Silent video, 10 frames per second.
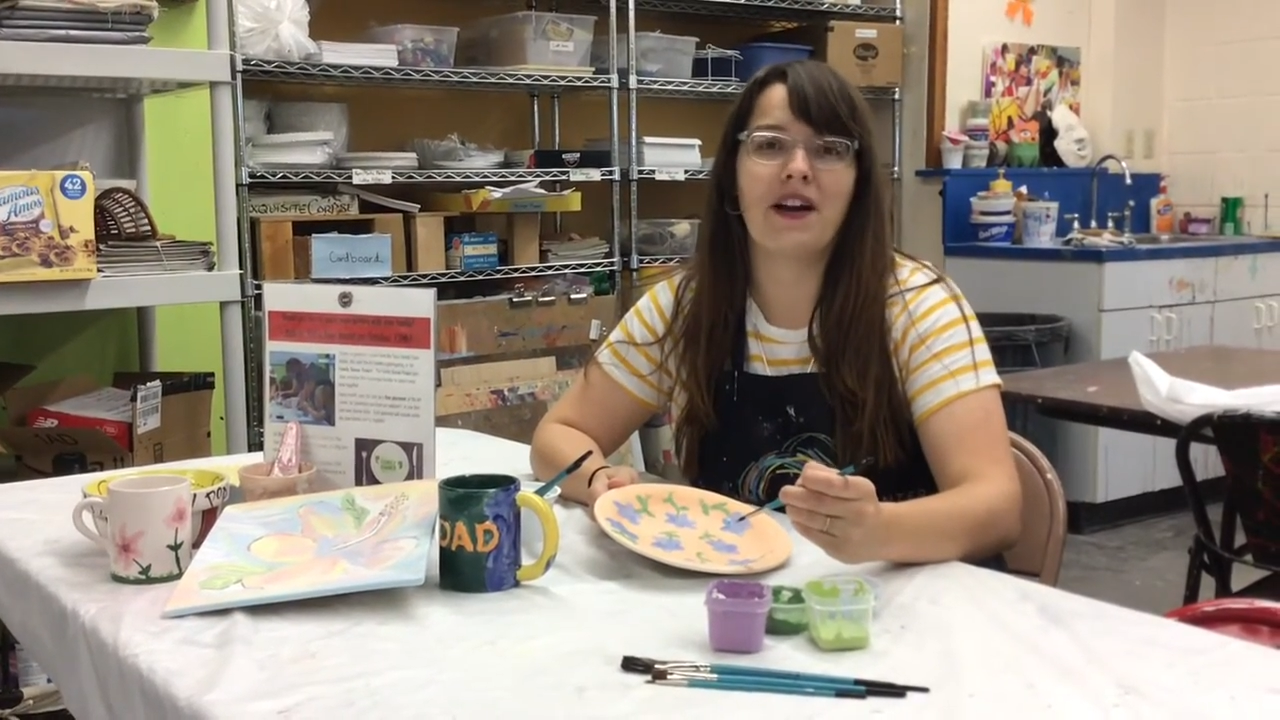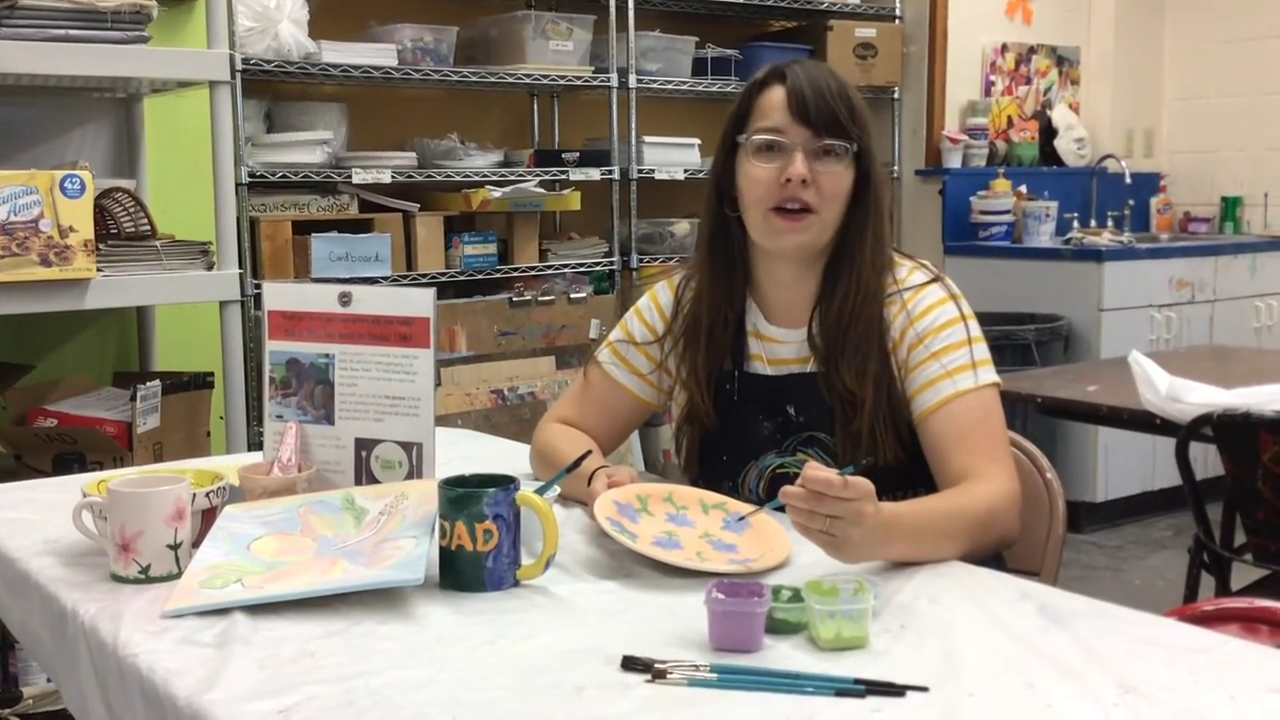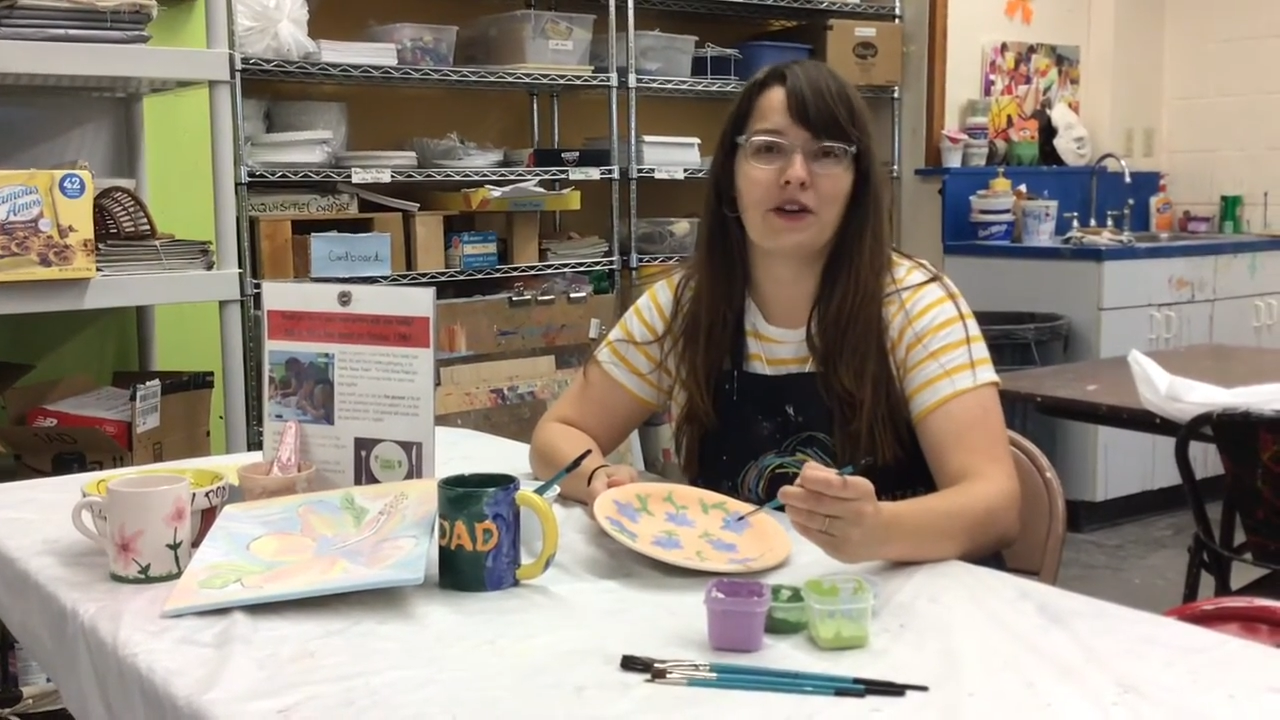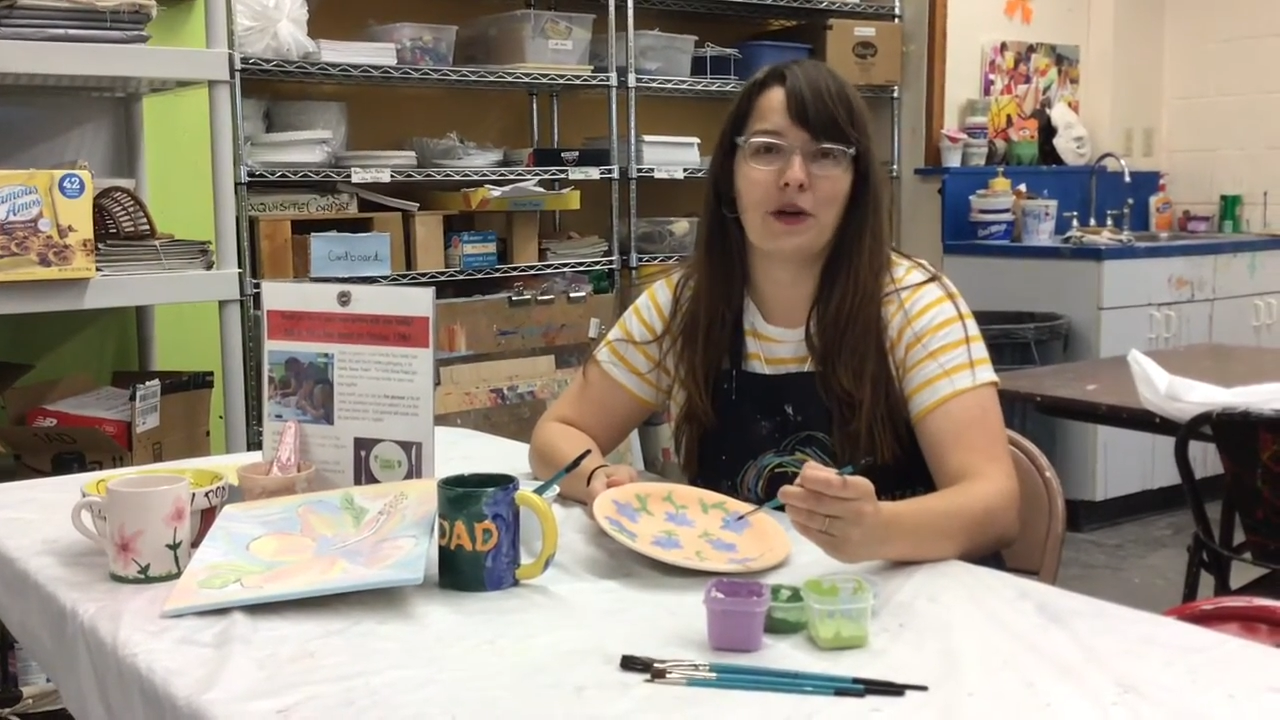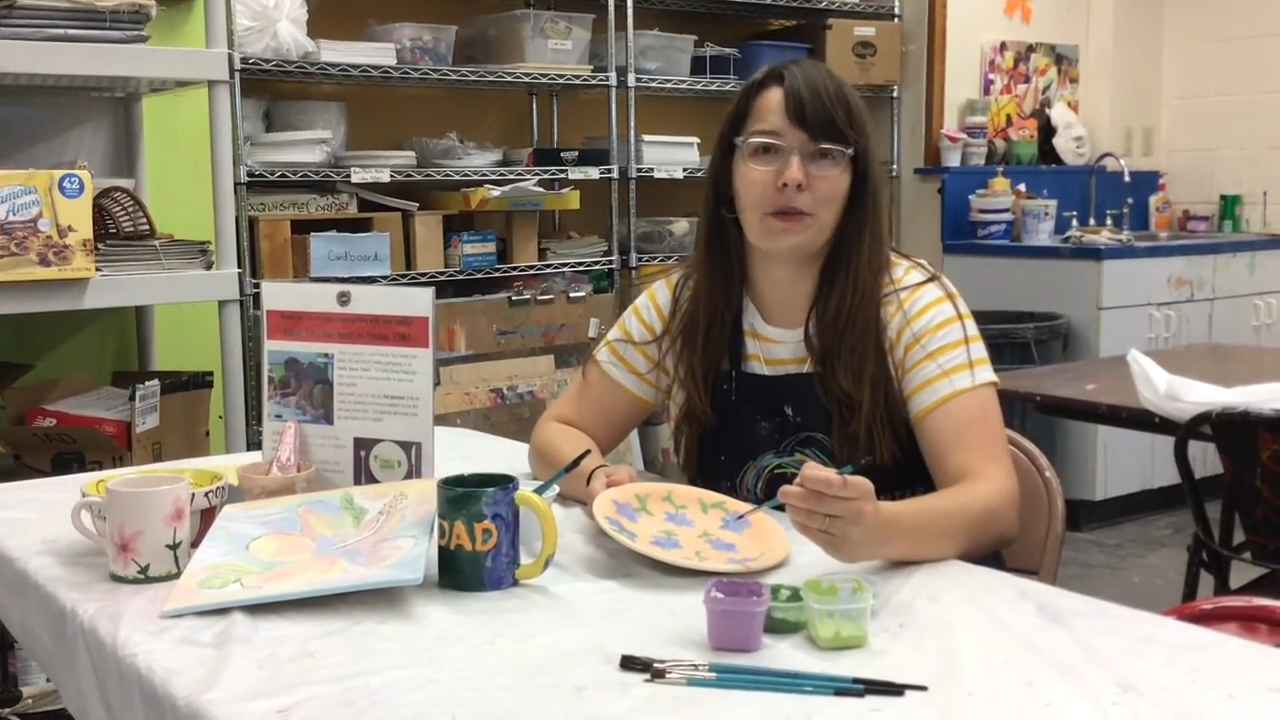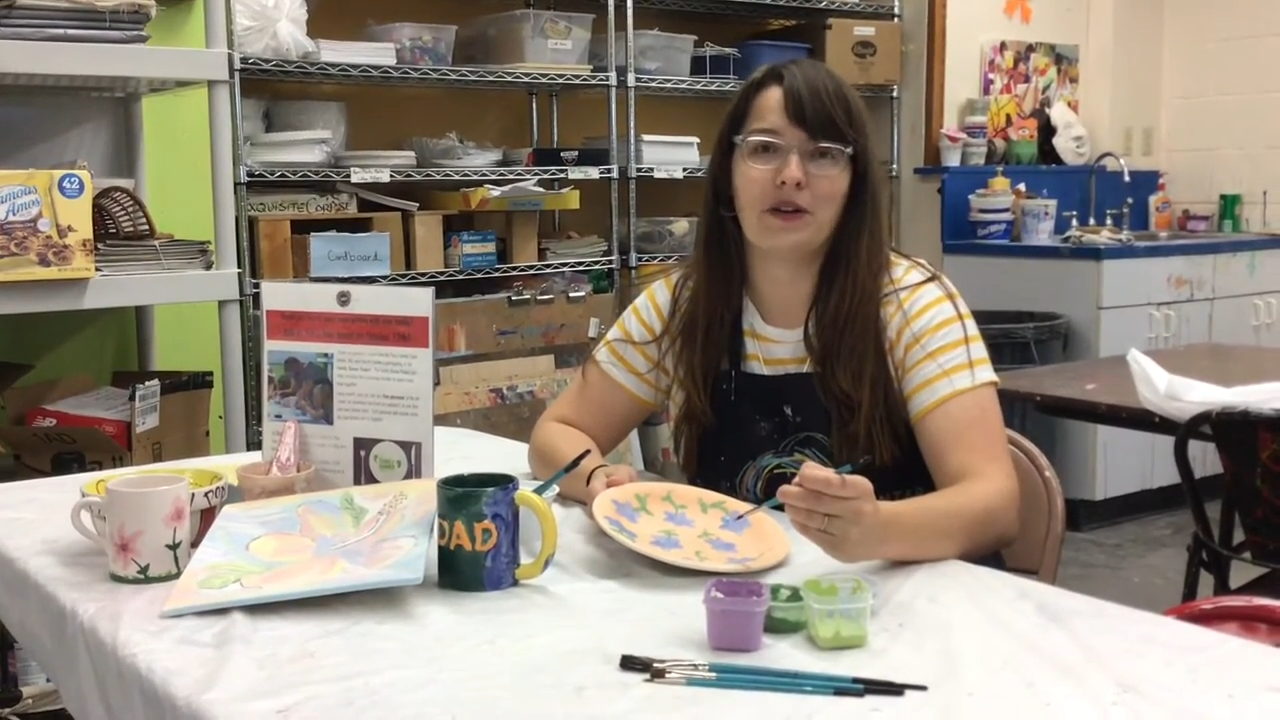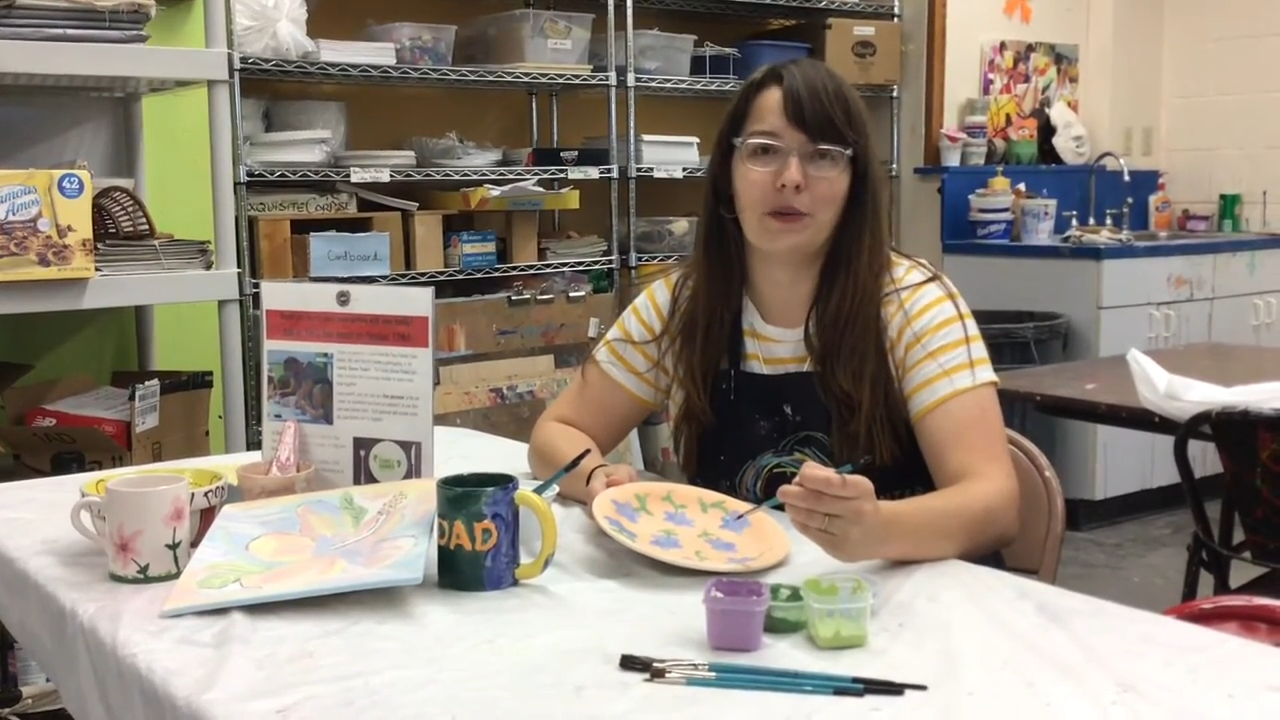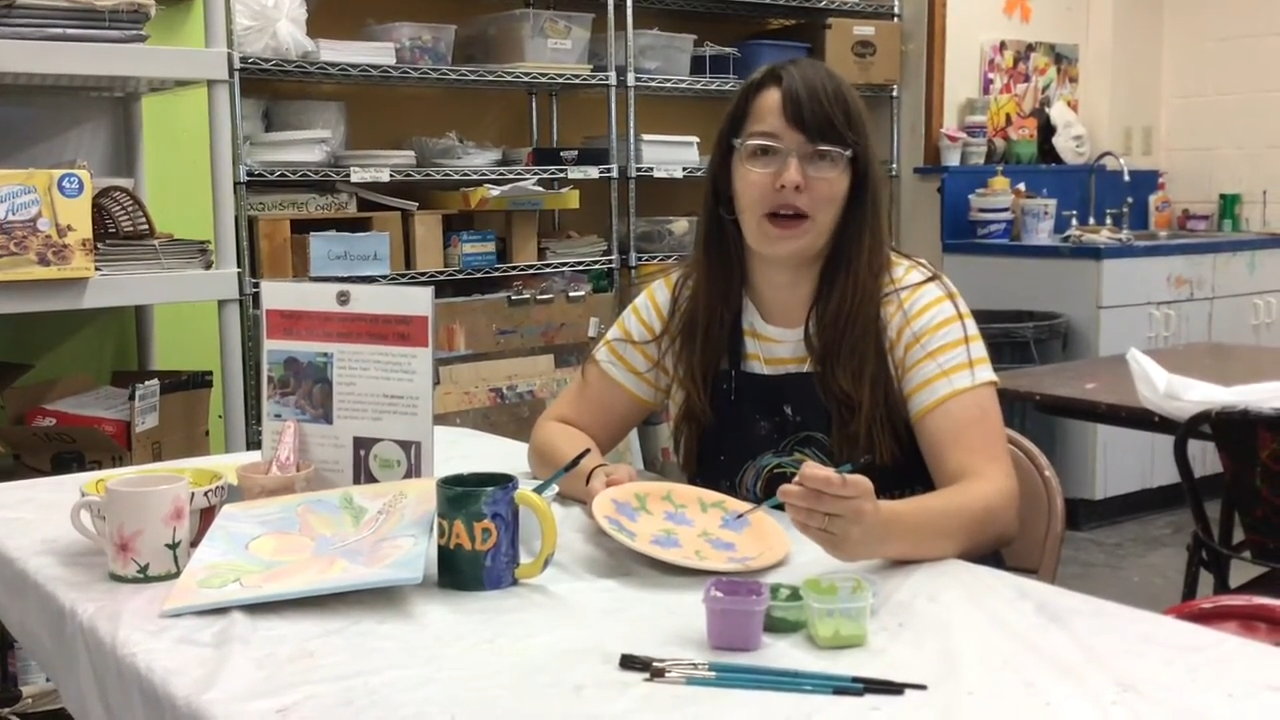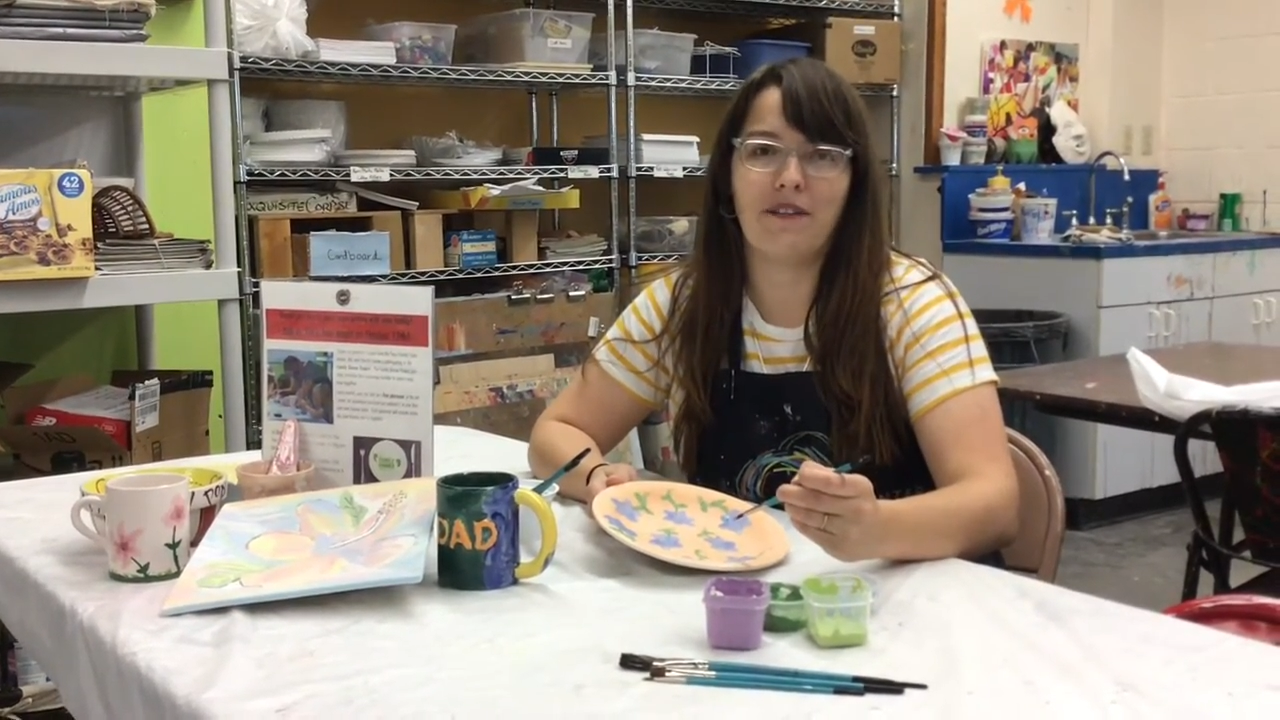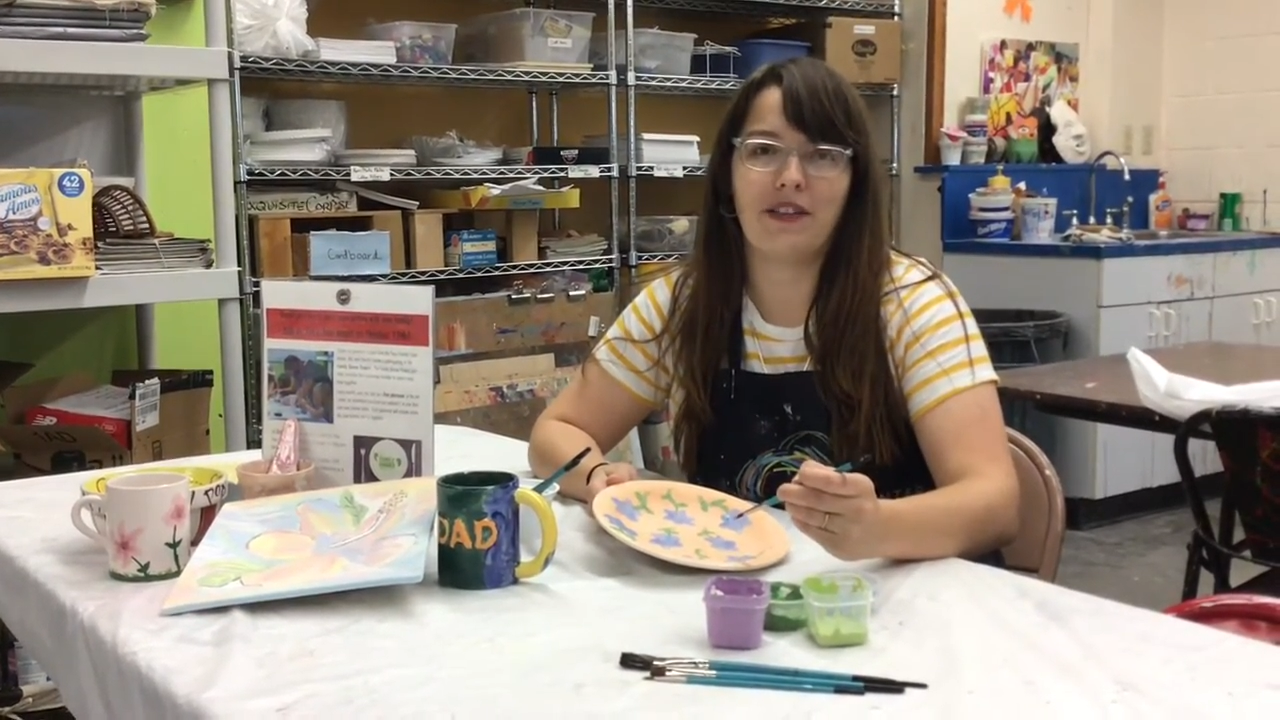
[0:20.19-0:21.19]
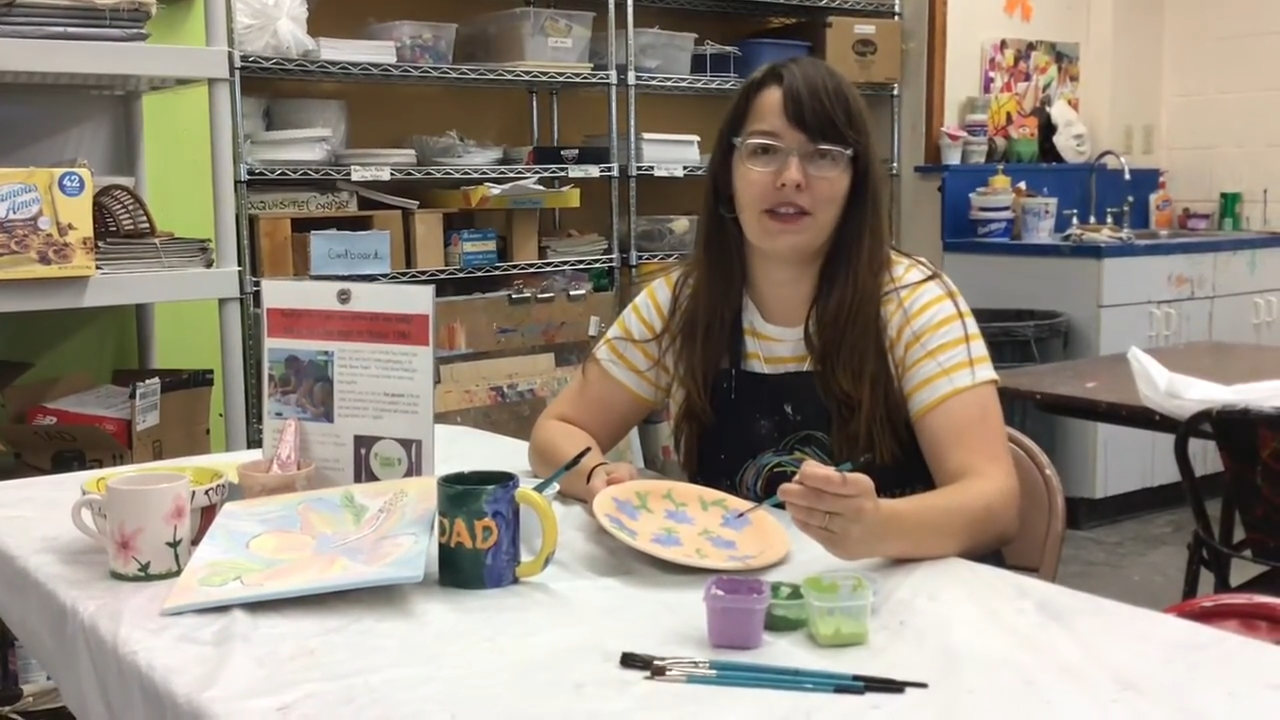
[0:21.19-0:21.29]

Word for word: on October 12th.